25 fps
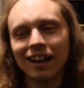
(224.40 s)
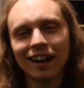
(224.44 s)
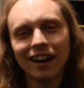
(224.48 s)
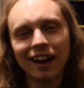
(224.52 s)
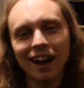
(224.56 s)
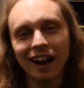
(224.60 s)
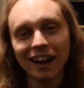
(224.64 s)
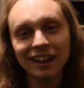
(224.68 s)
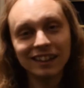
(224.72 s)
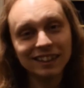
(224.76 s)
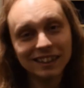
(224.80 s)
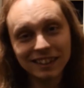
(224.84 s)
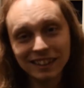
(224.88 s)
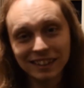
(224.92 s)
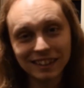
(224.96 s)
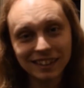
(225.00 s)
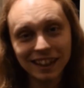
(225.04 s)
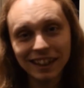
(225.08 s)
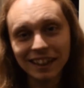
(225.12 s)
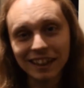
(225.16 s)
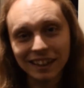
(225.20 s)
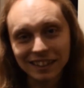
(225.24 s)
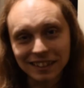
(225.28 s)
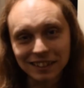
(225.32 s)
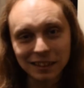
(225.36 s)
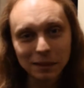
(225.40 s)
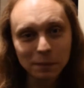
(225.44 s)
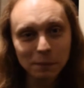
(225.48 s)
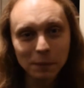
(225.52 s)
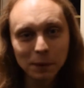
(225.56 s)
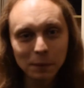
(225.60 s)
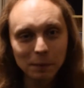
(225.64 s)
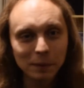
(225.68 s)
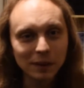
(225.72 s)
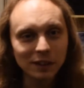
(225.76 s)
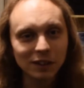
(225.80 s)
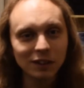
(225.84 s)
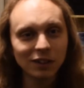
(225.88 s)
I just said it simply
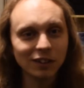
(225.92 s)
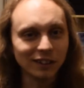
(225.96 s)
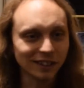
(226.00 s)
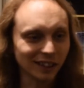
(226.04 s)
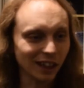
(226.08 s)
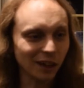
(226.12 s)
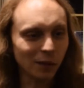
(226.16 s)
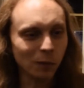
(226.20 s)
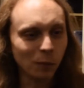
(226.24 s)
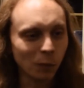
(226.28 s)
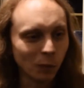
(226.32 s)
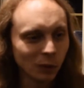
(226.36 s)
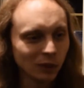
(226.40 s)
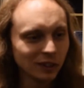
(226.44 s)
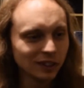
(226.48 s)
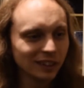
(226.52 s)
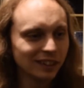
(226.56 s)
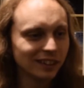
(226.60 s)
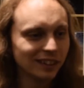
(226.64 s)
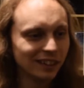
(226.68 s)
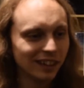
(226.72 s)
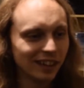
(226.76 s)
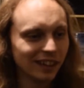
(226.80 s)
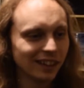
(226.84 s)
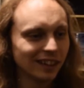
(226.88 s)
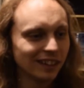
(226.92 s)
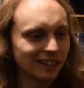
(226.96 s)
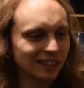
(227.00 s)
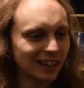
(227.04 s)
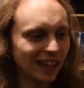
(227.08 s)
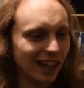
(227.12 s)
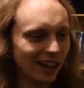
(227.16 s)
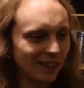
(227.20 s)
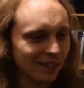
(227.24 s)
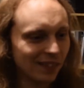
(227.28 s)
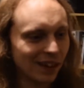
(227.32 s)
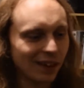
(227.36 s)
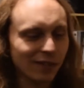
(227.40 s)
because I wanted to
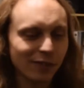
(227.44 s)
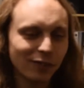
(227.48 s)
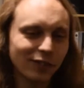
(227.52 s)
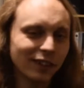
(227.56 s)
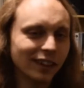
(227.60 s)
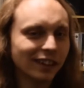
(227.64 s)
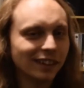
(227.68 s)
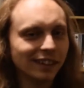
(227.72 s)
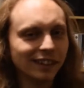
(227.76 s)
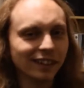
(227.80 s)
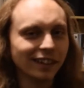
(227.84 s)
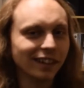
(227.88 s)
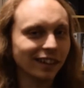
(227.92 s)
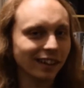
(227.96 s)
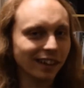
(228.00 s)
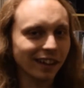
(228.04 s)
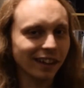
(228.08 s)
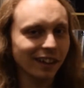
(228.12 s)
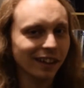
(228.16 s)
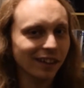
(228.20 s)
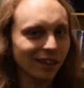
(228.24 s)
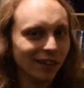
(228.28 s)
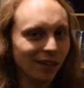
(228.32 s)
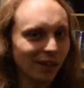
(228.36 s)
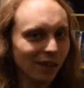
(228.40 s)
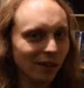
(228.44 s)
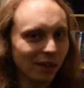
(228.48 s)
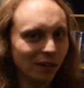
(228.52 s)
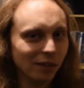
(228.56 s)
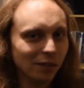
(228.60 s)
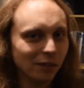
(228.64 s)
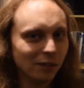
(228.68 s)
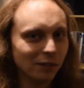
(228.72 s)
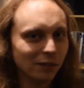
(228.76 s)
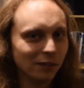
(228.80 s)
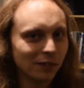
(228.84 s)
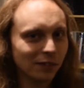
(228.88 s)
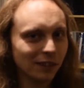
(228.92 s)
have that feeling again
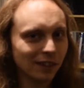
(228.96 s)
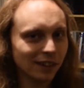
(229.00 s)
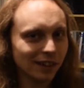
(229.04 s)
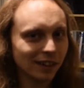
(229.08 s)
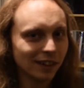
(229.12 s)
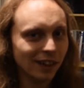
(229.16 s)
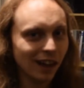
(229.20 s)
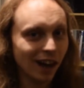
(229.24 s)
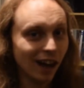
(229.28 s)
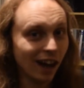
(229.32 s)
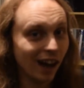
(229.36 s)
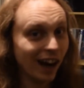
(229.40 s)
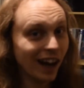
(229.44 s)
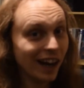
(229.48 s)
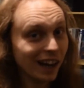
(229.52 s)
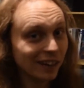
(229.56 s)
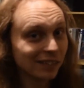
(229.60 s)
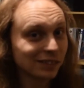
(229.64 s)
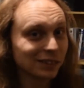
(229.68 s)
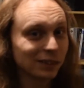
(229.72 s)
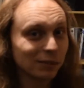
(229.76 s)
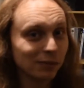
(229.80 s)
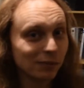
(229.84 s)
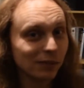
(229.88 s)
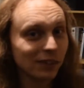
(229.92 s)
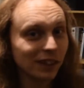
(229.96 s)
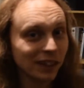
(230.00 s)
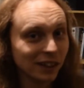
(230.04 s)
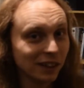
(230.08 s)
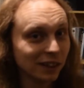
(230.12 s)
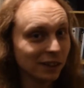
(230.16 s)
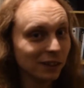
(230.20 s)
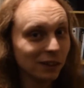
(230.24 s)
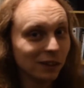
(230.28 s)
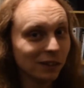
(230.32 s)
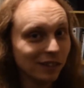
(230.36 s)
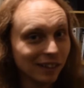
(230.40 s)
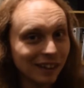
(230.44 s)
of, I have something that
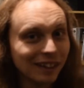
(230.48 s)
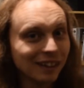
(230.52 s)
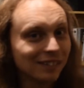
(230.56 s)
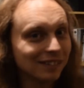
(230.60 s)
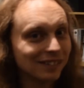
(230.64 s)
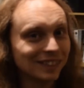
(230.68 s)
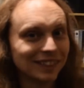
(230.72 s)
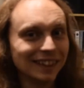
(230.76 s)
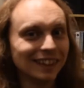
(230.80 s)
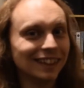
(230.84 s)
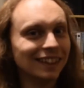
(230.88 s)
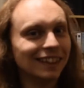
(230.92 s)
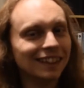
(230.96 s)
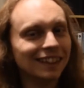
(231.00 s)
you're after.